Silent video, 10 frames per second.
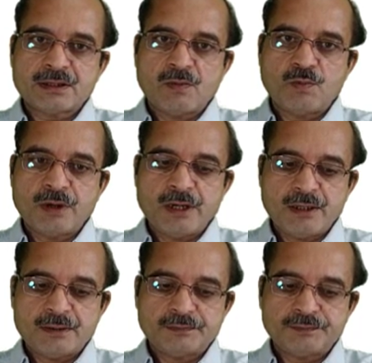component
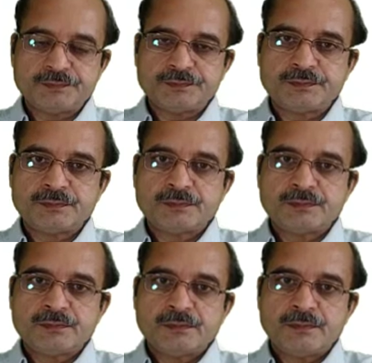
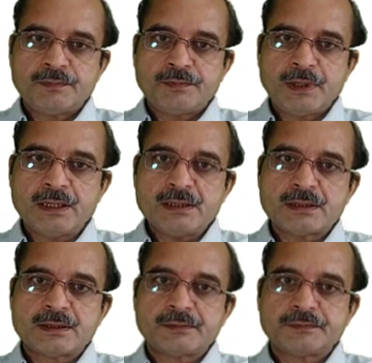plus